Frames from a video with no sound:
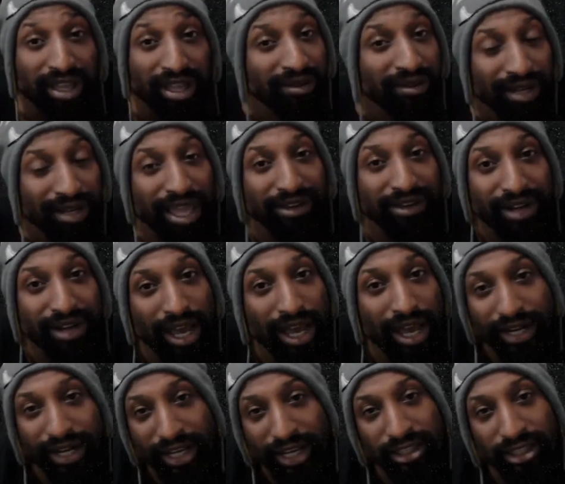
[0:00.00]
Hell no,
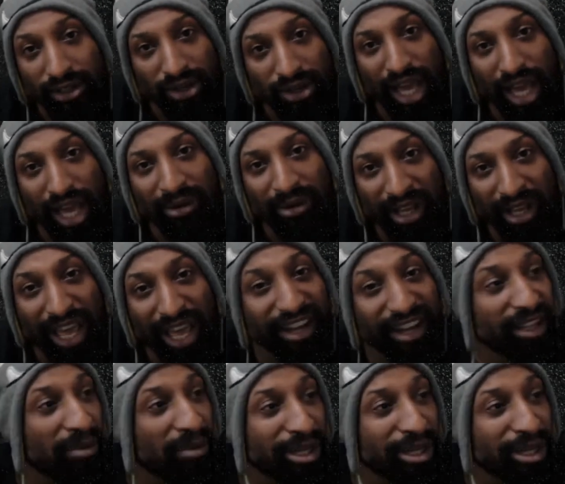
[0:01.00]
niggas don't know how, how,
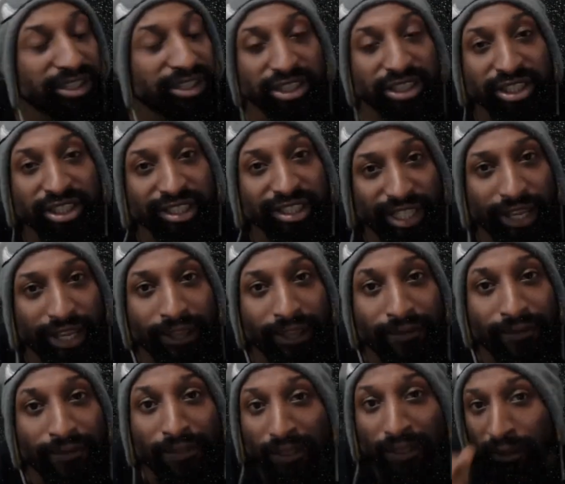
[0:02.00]
how much this shit take.
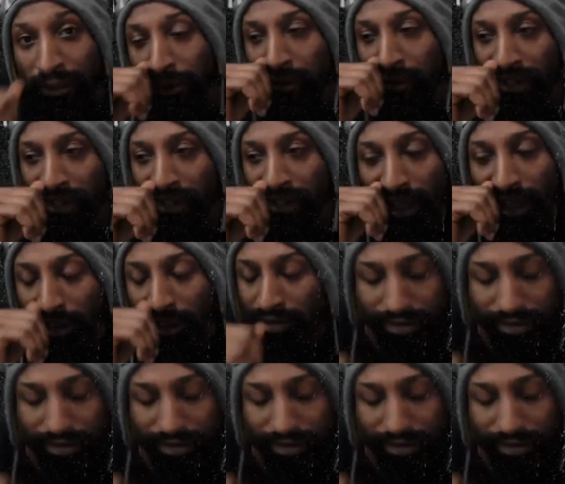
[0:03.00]
Uh,